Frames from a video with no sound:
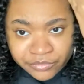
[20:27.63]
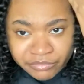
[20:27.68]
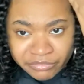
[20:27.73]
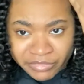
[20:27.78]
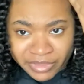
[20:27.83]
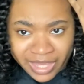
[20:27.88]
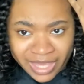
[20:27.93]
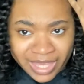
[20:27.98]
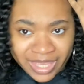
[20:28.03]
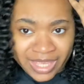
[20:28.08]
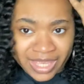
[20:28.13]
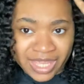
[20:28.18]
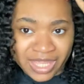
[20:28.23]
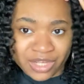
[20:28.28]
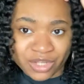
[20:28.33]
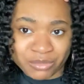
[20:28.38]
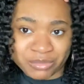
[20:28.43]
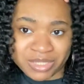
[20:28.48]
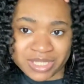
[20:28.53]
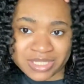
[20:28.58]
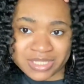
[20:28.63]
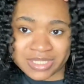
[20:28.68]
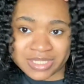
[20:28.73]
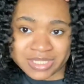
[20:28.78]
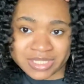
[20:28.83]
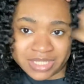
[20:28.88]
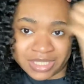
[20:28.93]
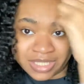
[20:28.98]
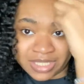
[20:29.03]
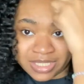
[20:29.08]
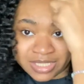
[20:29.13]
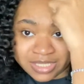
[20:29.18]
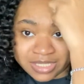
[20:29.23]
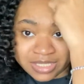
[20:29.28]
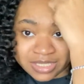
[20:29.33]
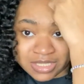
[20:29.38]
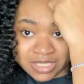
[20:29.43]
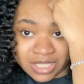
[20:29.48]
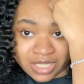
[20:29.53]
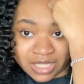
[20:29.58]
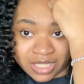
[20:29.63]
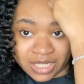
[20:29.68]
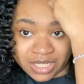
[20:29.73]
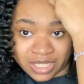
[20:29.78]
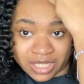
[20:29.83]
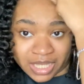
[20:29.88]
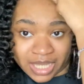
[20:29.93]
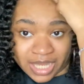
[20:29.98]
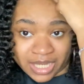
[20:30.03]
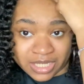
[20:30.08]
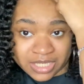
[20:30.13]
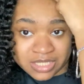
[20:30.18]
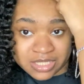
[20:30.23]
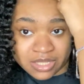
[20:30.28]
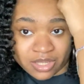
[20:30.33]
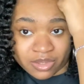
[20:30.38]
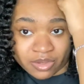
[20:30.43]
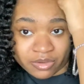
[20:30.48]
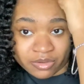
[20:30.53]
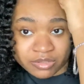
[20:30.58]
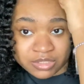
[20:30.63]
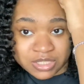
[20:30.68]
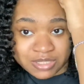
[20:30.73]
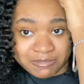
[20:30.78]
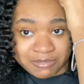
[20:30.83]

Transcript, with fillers: I had no business singing singing a lot of songs,